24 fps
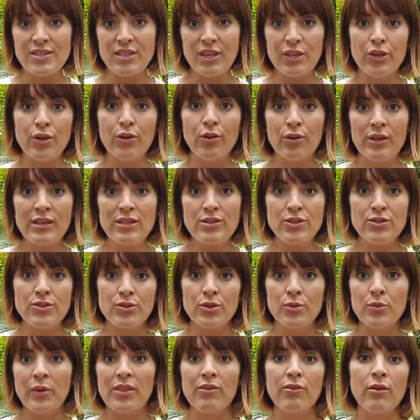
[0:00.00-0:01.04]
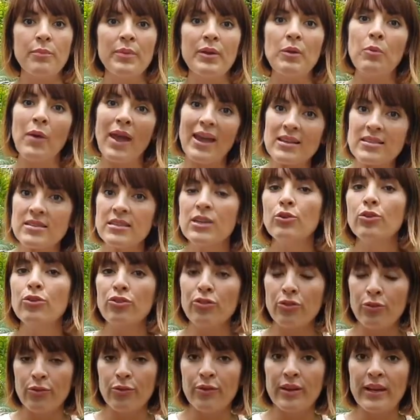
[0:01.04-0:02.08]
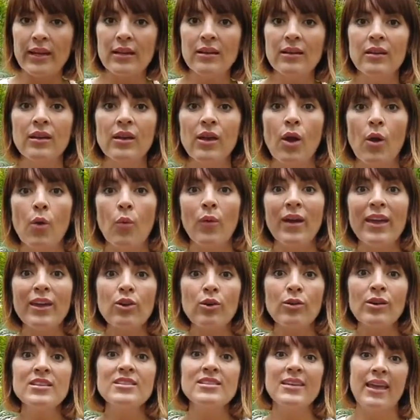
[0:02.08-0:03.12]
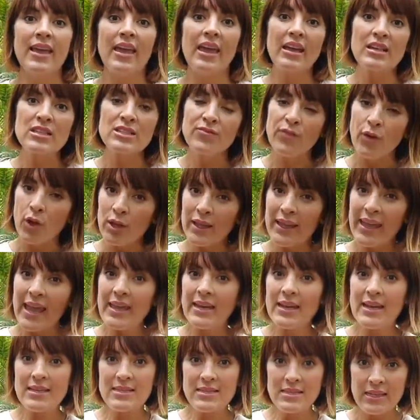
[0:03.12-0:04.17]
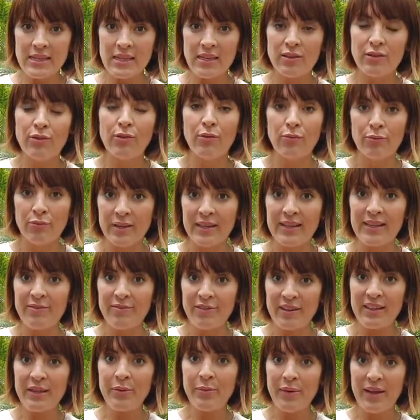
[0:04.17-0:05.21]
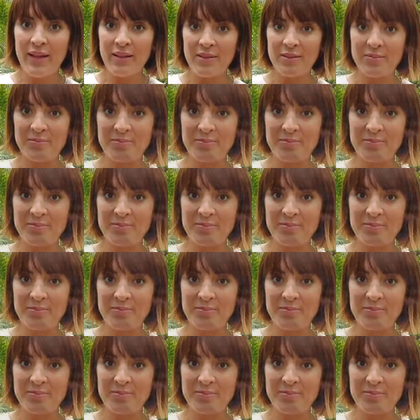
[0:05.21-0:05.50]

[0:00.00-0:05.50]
that you're going to do, whether it be waxing or sugaring, we're going to exfoliate our skin really well.